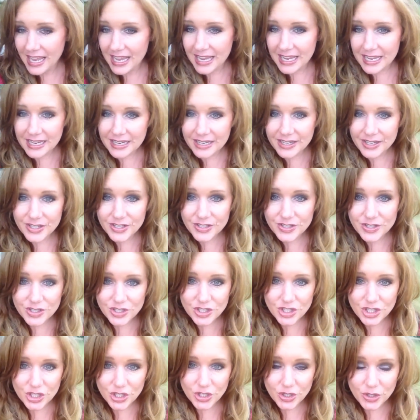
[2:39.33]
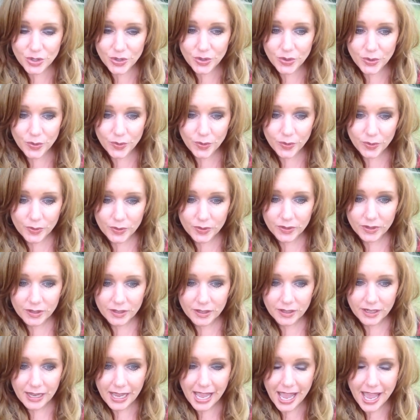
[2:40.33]
is to
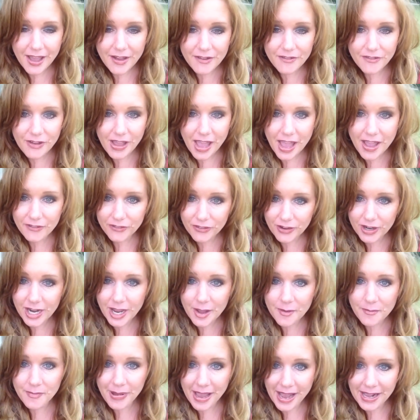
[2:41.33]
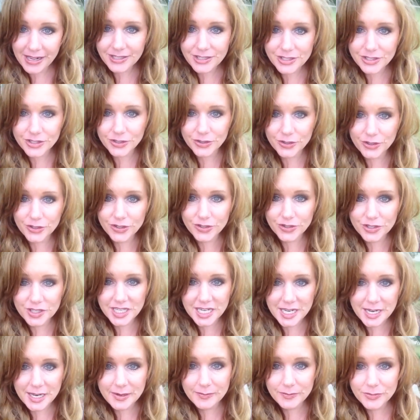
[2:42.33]
have every ambassador on your
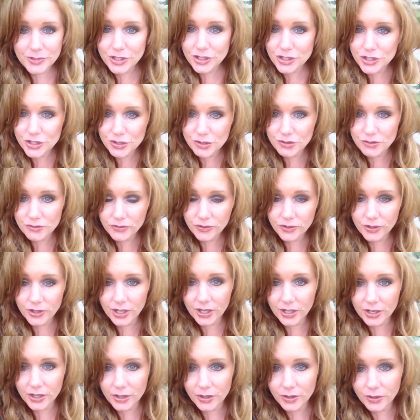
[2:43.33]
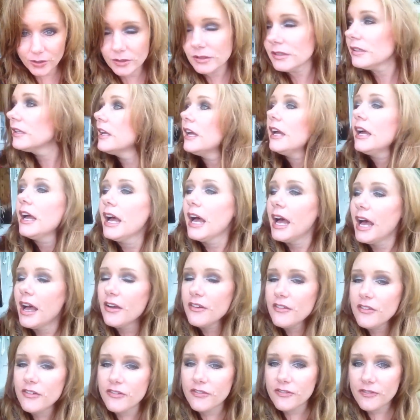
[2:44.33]
team to shoot for a goal
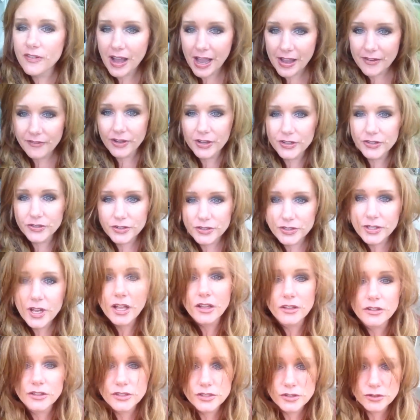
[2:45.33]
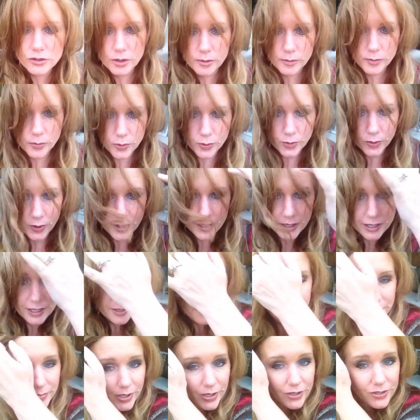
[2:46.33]
of $500 or more
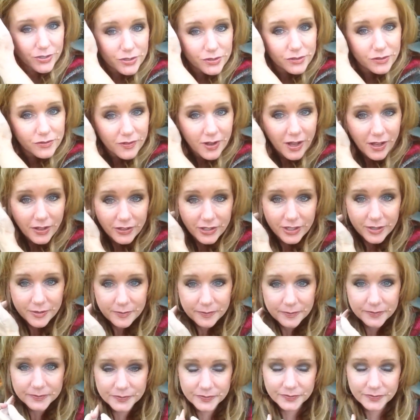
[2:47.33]
in personal volume.